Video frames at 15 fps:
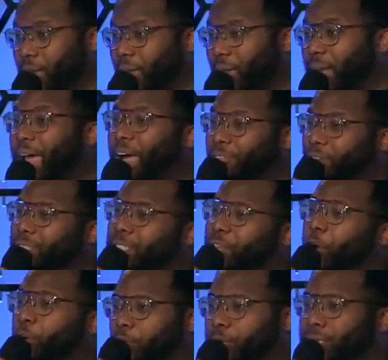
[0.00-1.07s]
And obviously,
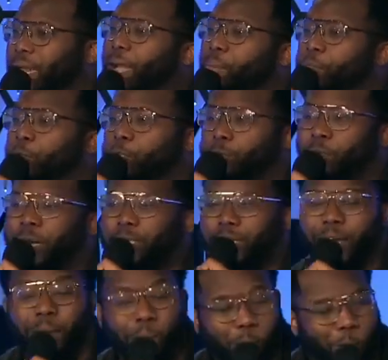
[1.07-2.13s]
over time, those spots
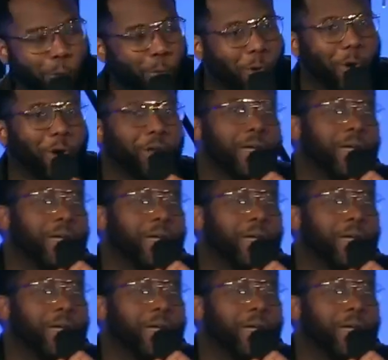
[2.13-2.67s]
got more worn